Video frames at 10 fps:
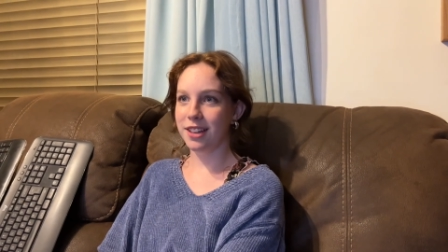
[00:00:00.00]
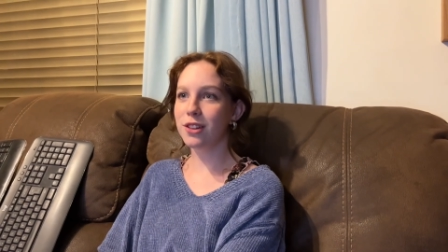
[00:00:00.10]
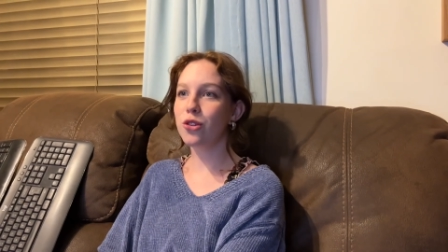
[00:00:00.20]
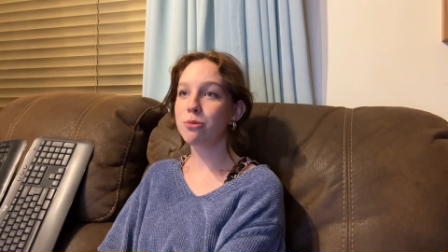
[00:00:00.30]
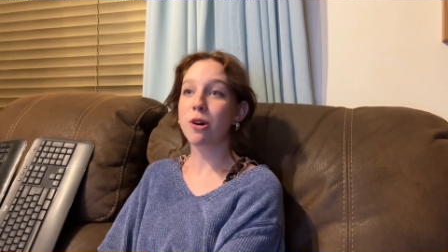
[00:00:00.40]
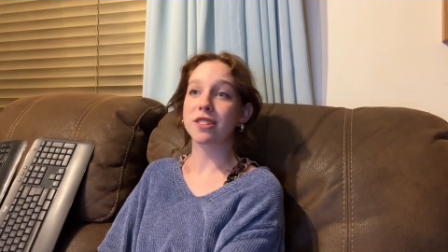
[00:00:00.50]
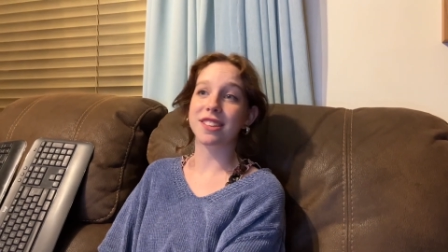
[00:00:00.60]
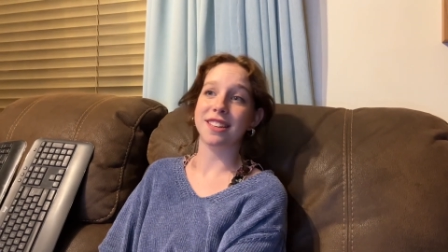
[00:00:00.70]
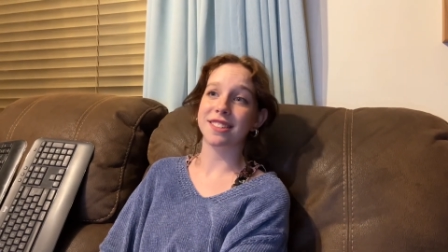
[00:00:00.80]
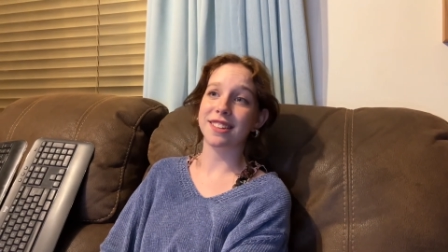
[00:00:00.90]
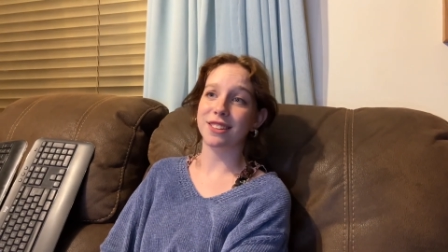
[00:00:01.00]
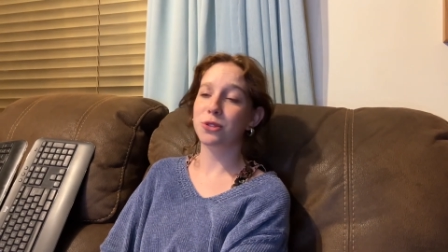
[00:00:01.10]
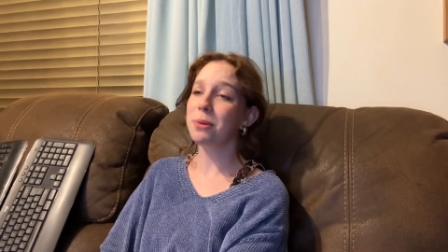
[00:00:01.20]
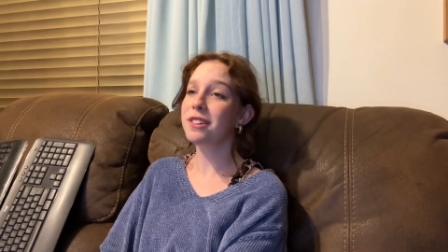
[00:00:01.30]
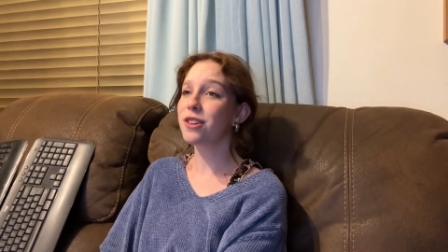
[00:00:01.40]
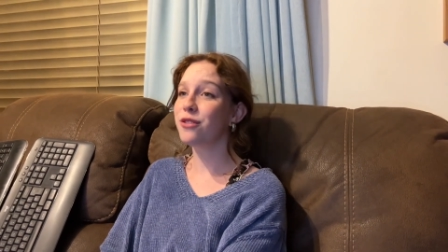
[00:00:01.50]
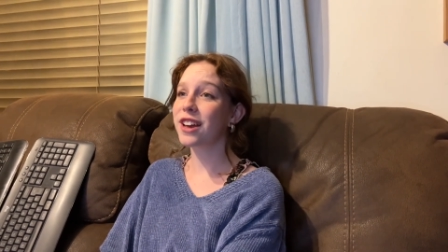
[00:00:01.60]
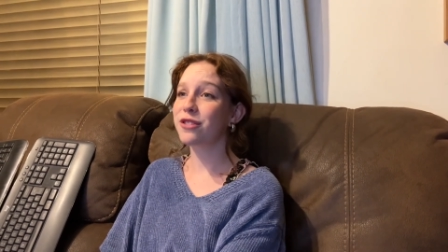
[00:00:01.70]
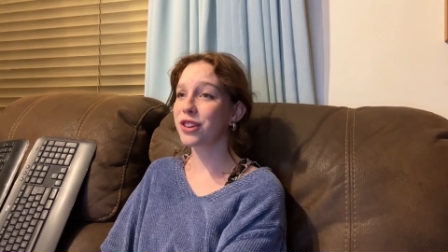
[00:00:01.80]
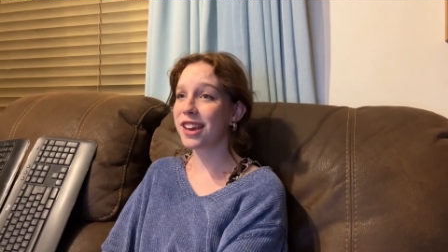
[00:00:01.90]
Elon Musk has said Twitter
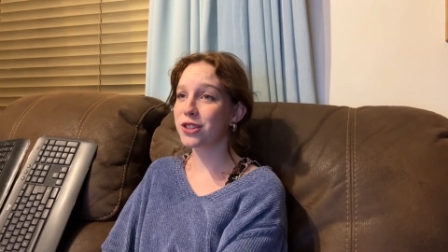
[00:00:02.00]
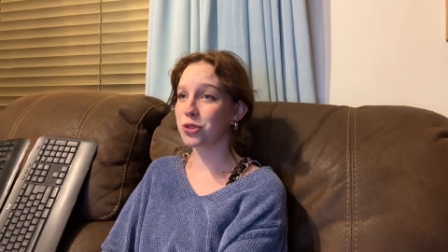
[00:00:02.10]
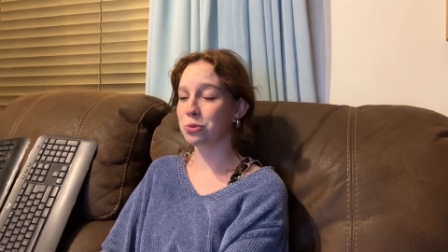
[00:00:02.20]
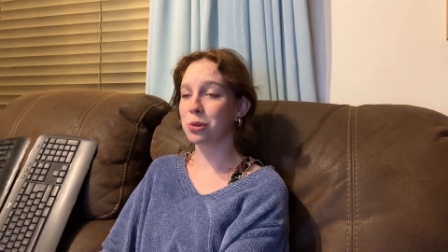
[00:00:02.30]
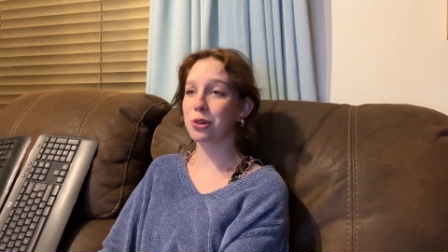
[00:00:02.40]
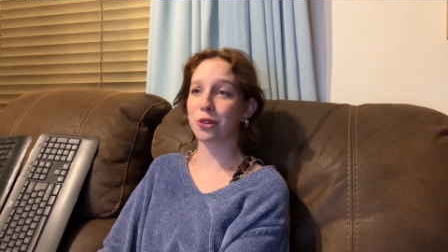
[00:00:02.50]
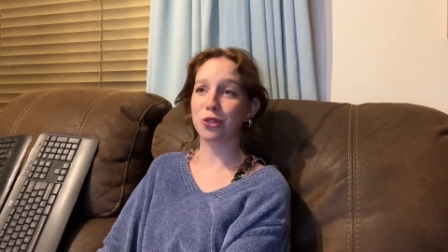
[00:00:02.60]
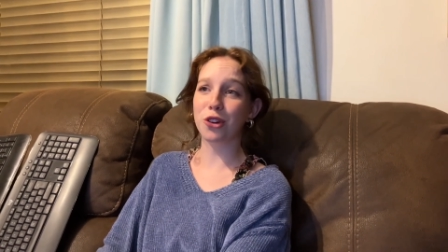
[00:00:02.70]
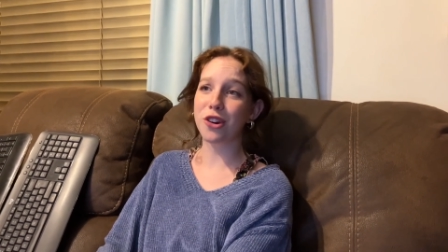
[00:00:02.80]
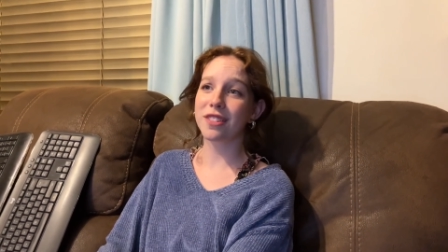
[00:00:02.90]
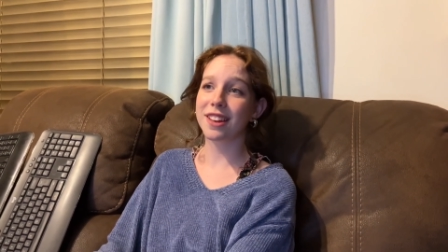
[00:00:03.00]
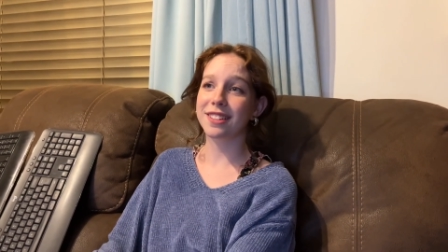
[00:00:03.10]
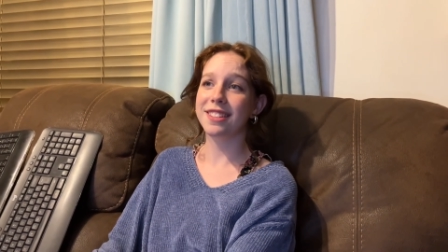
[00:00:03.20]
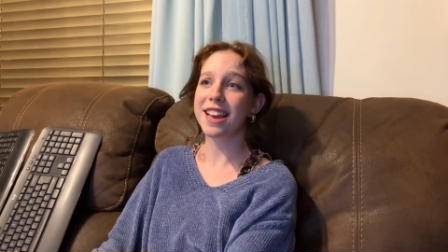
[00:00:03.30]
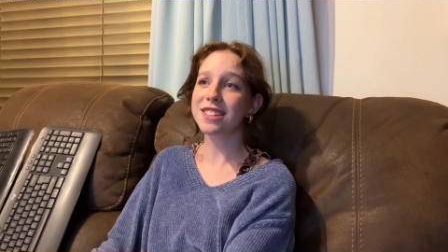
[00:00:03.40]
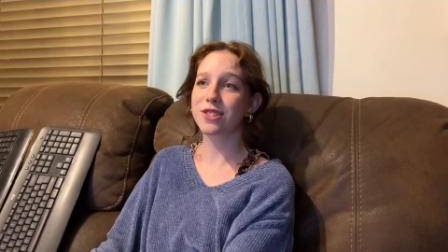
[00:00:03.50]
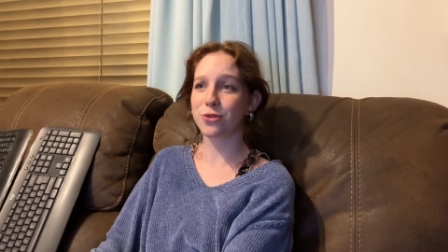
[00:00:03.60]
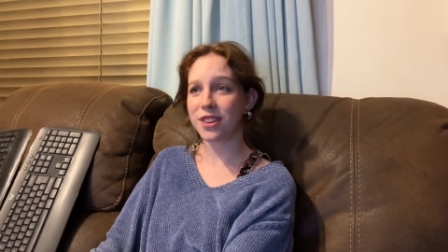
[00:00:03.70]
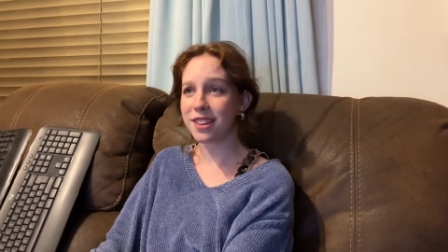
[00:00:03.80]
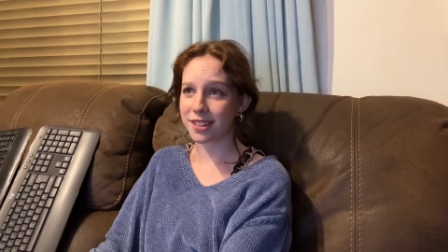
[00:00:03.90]
verification will return next
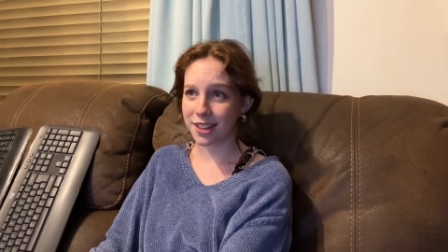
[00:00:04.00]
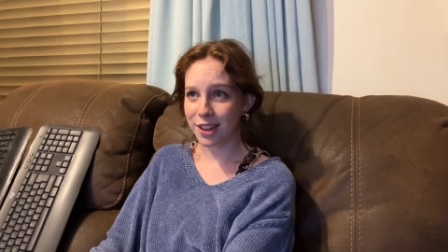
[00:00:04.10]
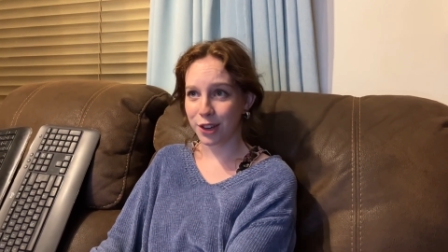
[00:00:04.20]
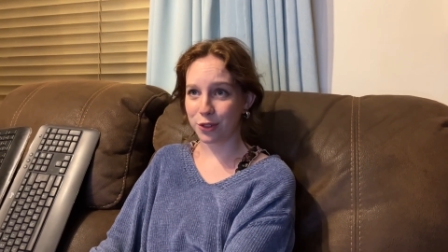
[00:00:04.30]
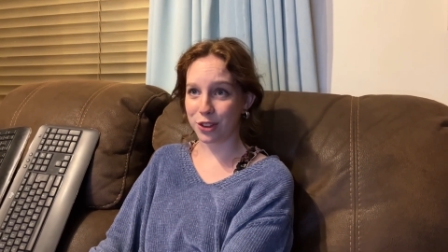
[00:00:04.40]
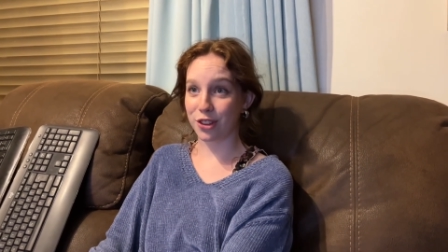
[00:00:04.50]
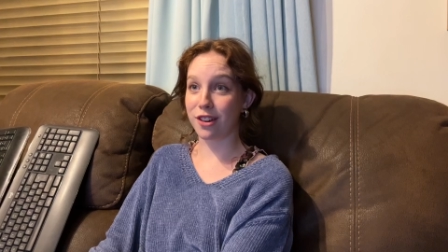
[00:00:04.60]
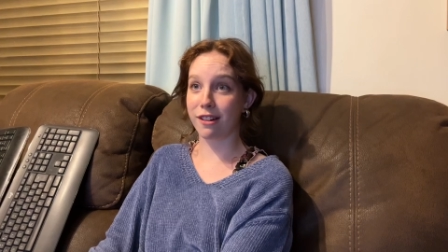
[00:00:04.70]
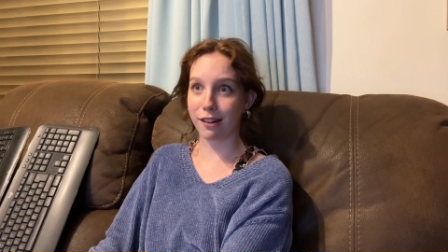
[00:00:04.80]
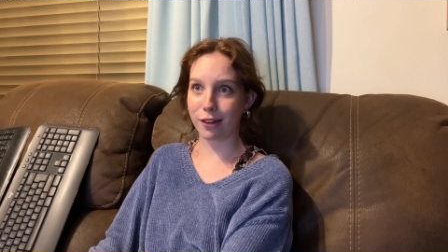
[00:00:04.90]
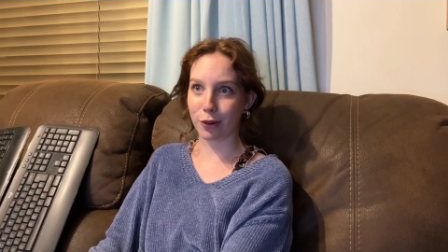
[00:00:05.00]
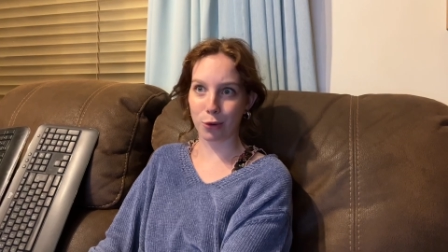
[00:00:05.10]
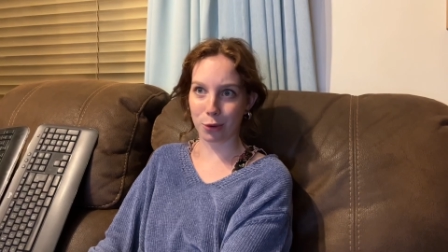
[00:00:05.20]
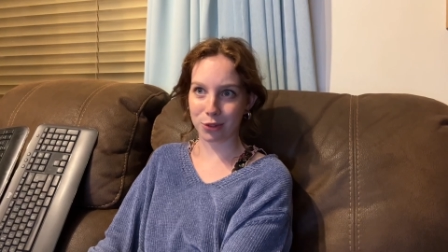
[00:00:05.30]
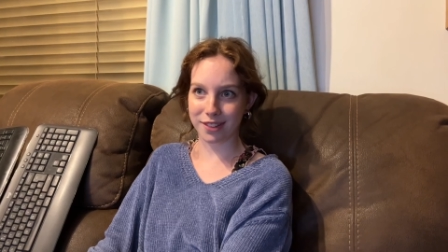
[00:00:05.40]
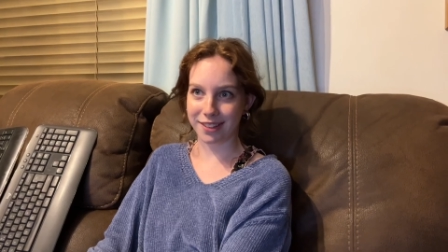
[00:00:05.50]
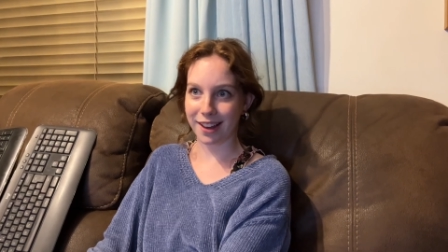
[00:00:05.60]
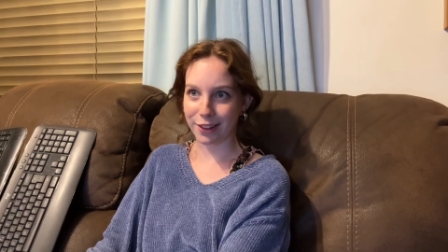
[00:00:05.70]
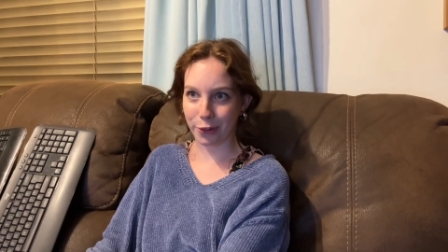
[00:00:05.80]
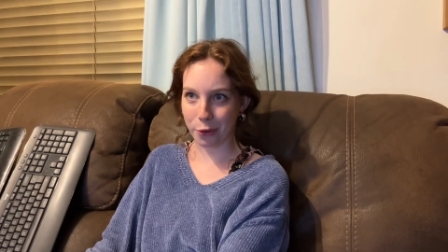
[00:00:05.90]
week with color-coded
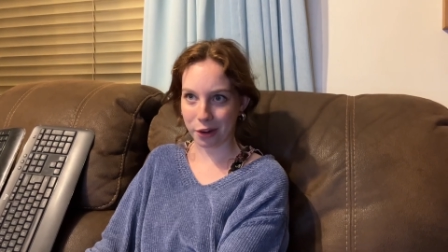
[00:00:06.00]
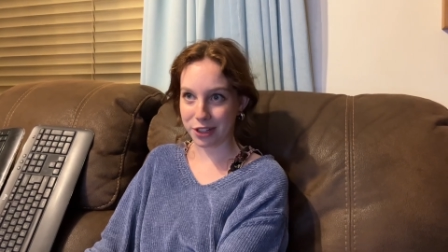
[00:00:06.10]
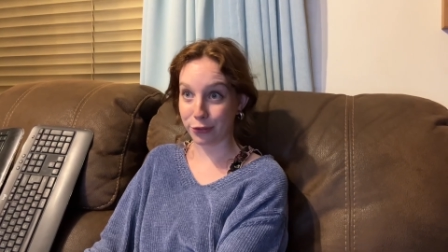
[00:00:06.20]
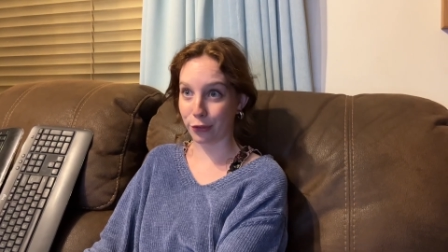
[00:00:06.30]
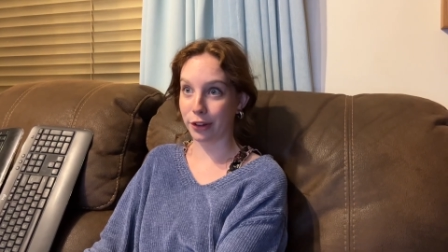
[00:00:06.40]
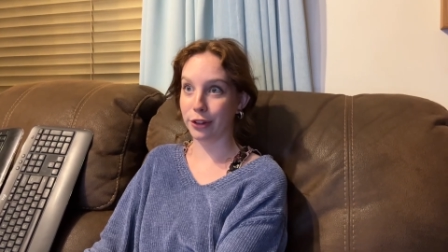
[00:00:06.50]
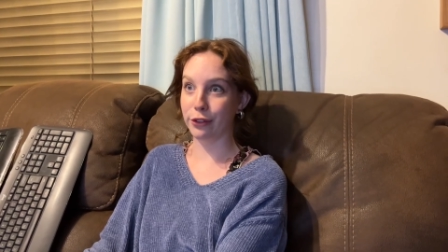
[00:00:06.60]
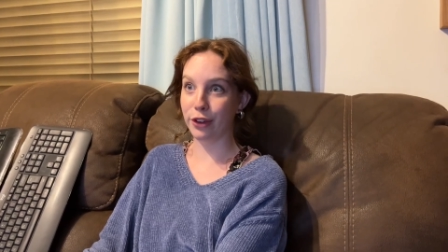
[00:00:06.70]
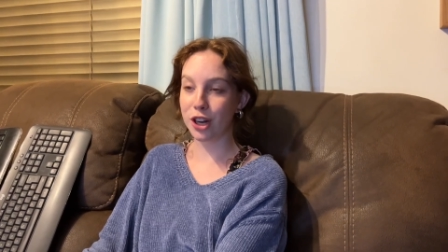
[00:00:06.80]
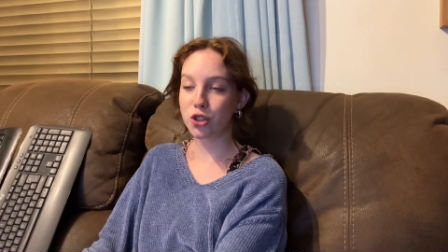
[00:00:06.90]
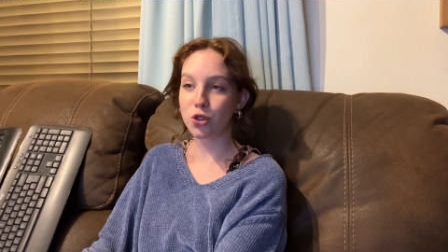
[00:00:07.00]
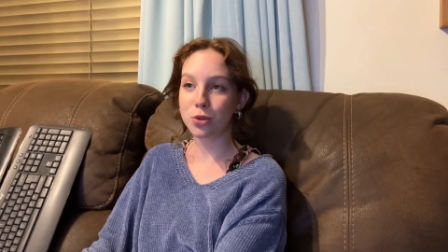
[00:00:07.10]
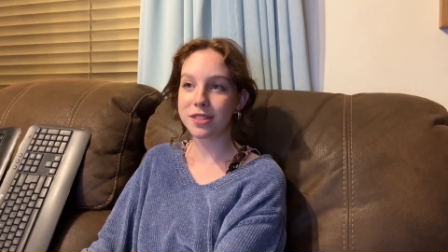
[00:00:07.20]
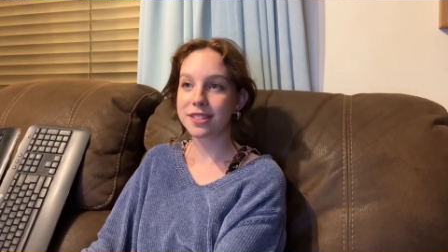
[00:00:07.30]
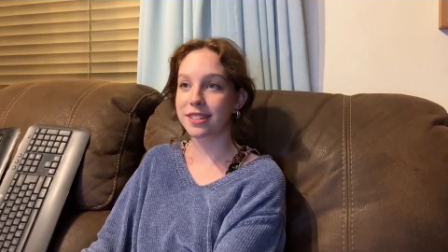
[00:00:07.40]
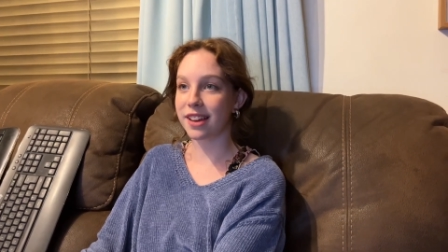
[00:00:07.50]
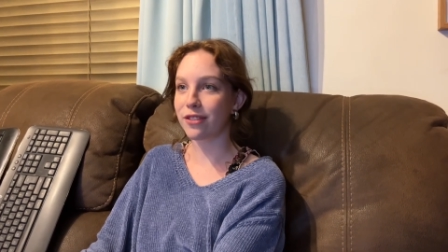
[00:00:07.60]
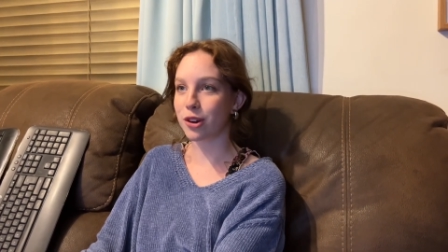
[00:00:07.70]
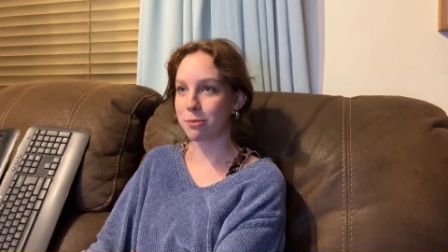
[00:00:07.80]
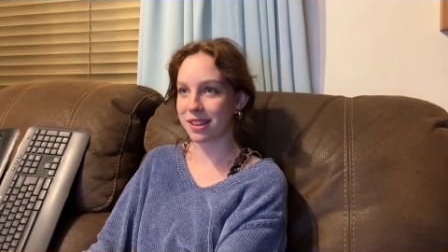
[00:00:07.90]
categories for individuals,
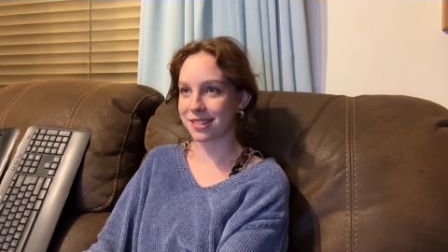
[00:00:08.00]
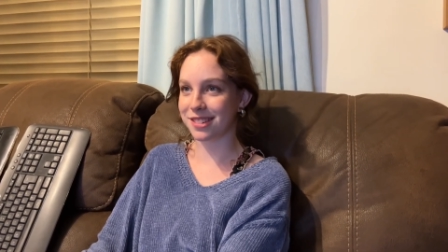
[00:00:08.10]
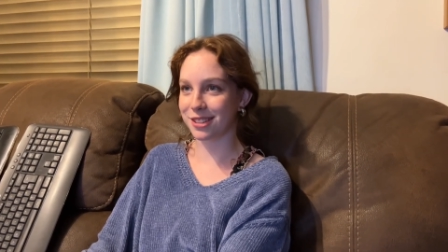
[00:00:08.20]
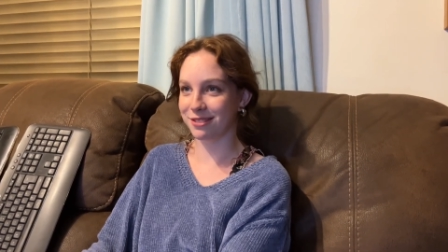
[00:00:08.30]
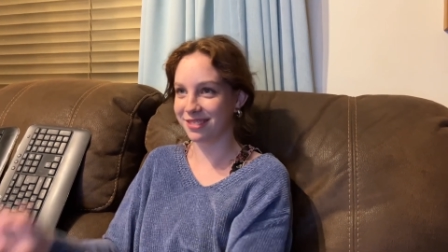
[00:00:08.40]
governments,